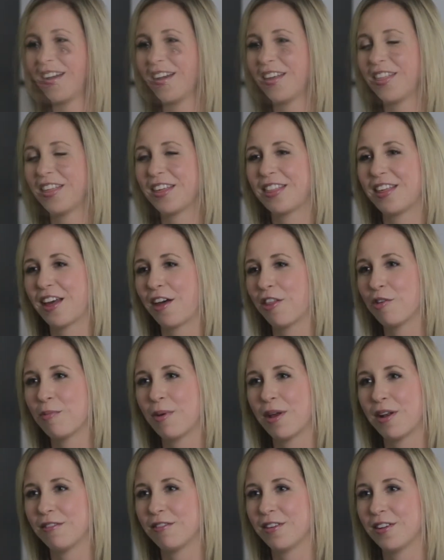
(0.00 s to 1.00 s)
I think the
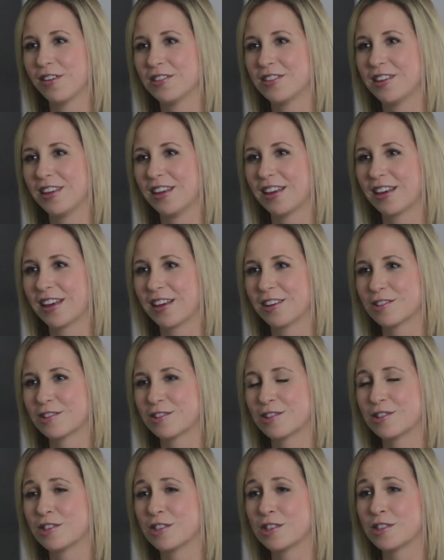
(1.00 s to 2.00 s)
other benefit of seeing a
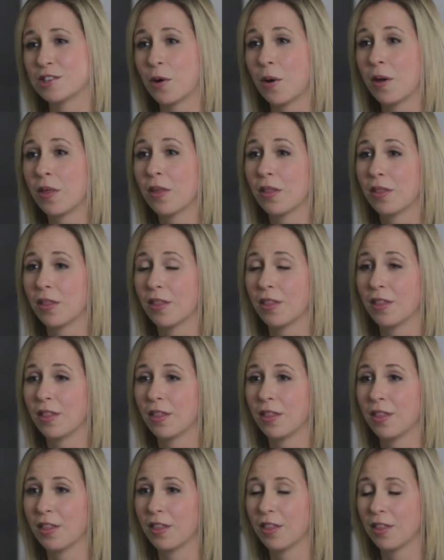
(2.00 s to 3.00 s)
counselor is just knowing that
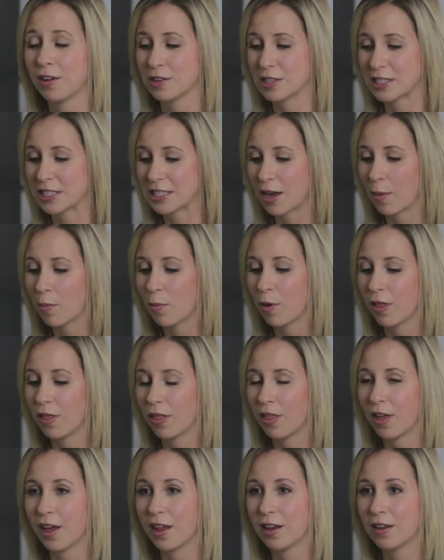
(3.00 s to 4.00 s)
there's
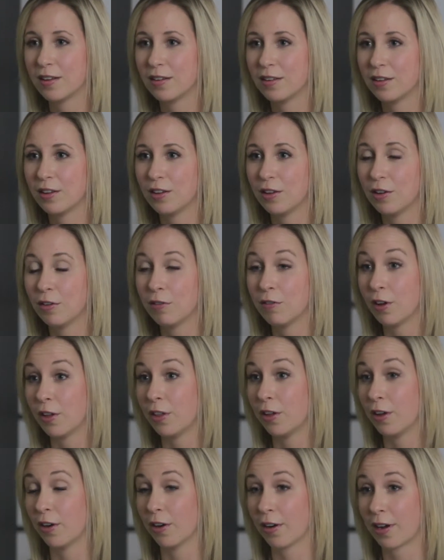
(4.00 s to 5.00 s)
someone that you
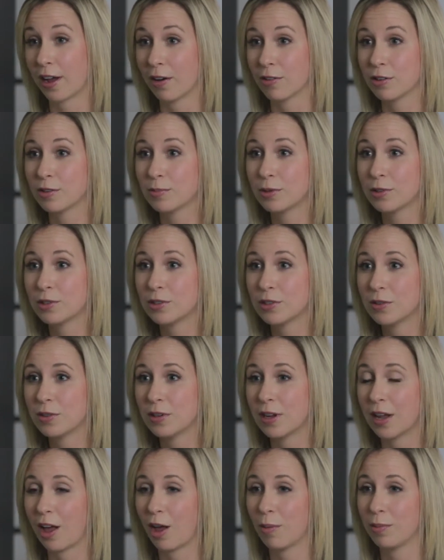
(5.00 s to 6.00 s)
feel that you're accountable to,
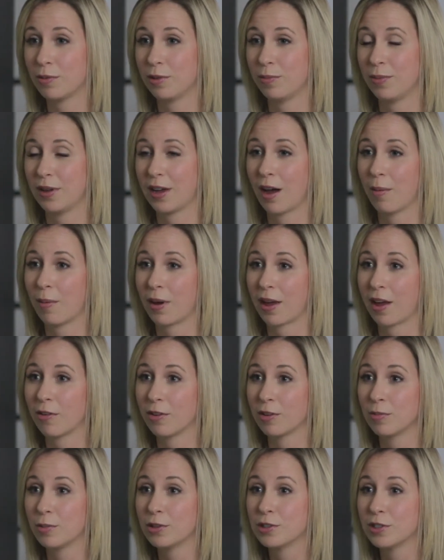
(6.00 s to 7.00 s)
and it helps you become
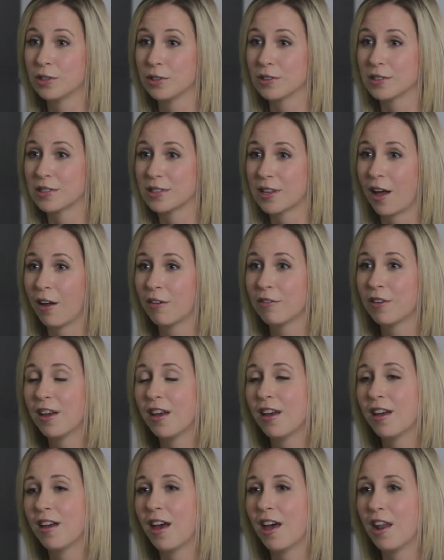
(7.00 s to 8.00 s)
accountable to yourself,
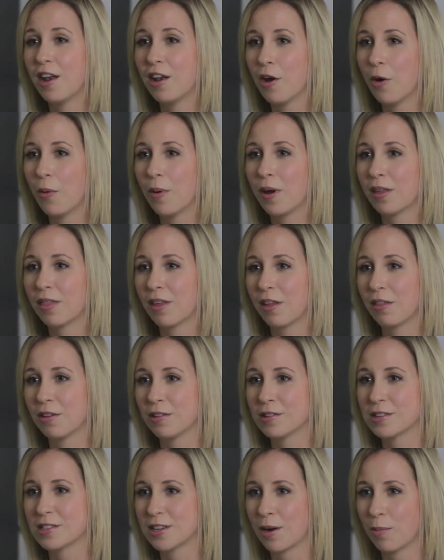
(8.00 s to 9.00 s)
and knowing that
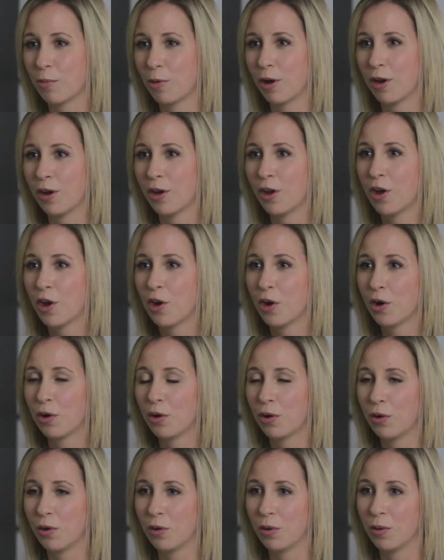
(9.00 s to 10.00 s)
there's someone
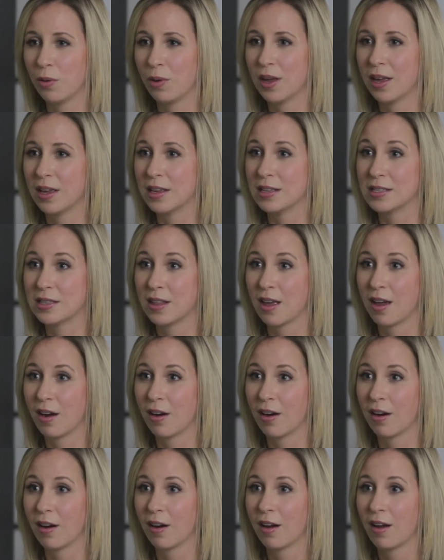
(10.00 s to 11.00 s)
who is
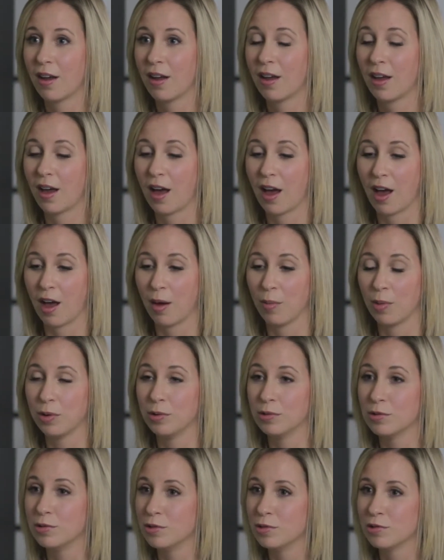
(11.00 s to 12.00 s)
there,
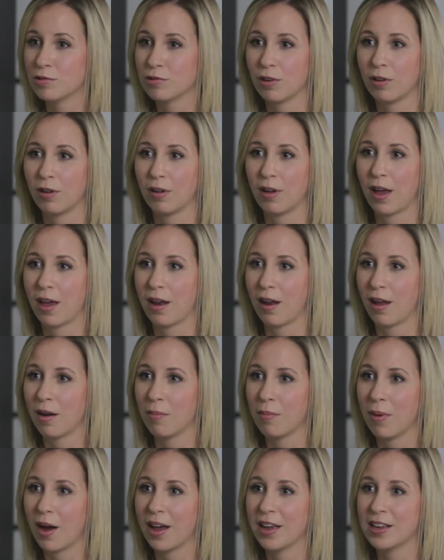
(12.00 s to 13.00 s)
who's neutral and
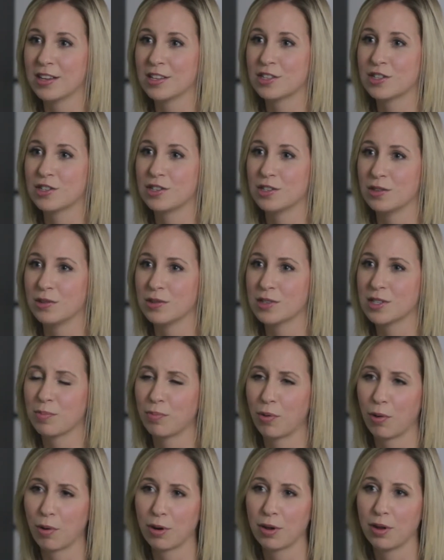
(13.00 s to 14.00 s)
unbiased to
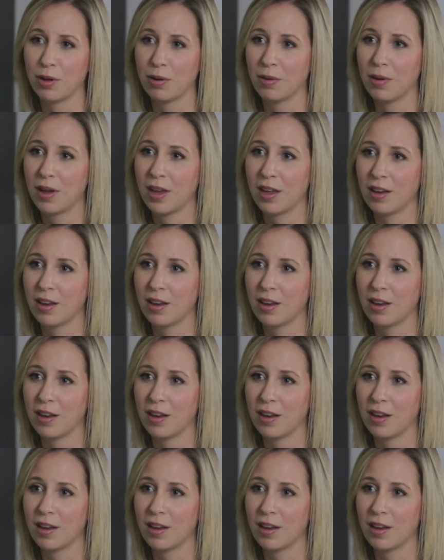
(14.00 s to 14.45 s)
support you